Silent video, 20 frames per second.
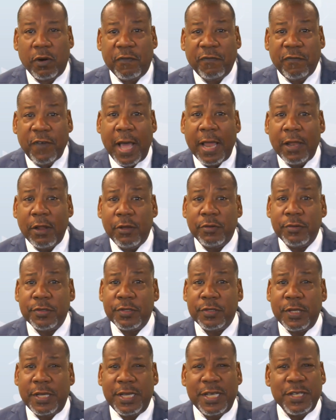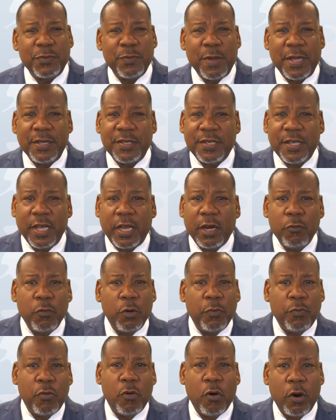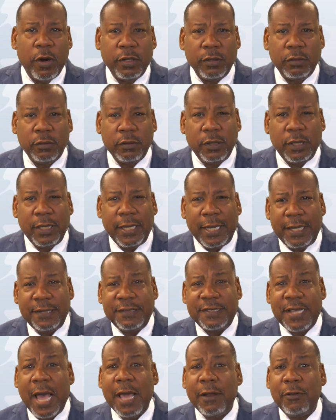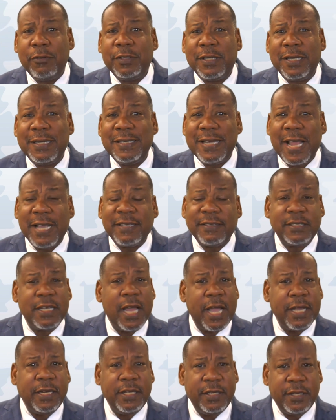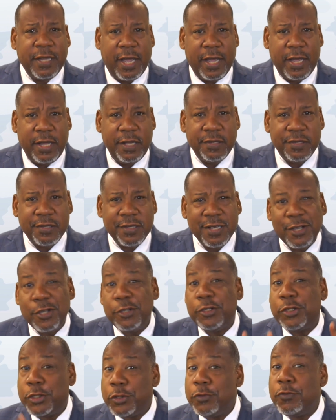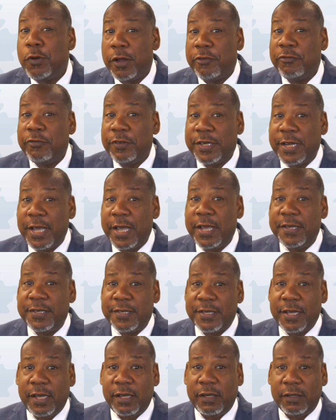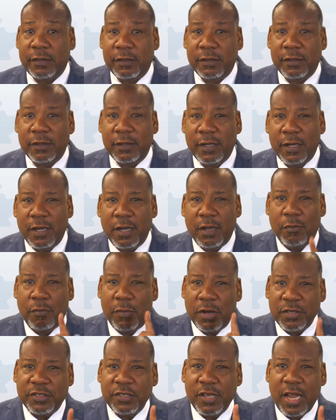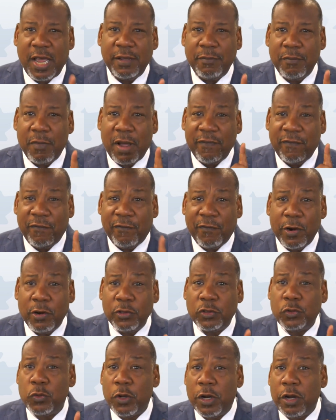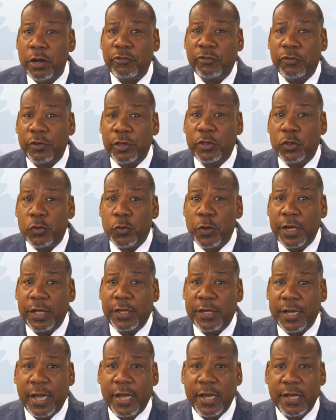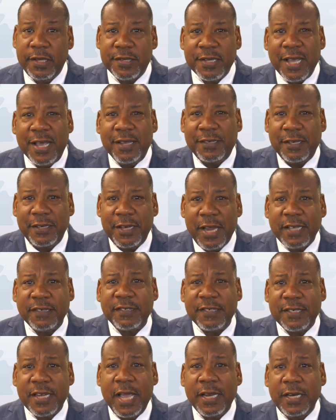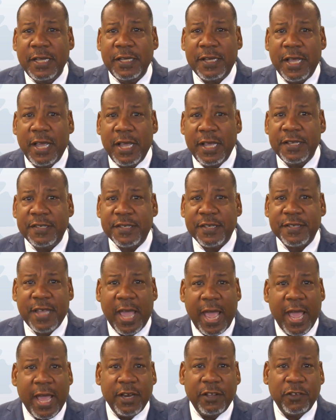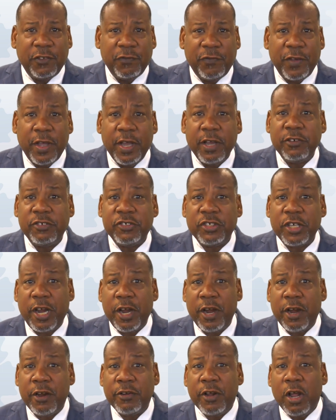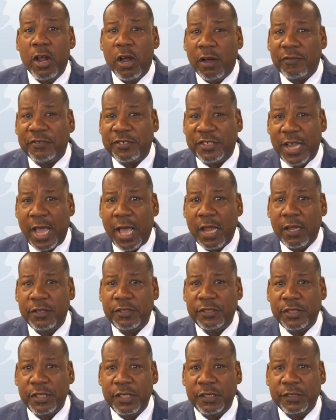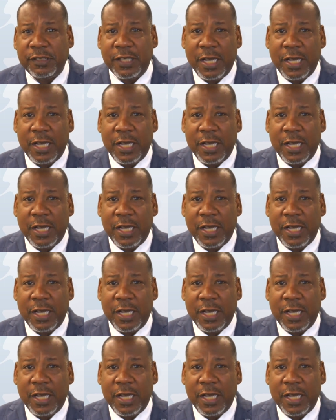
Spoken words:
follows is my second report, entitled The Next 90 Days, 200 Days In. Much like my first 120 days, the next 90 days has had its fair share of challenges,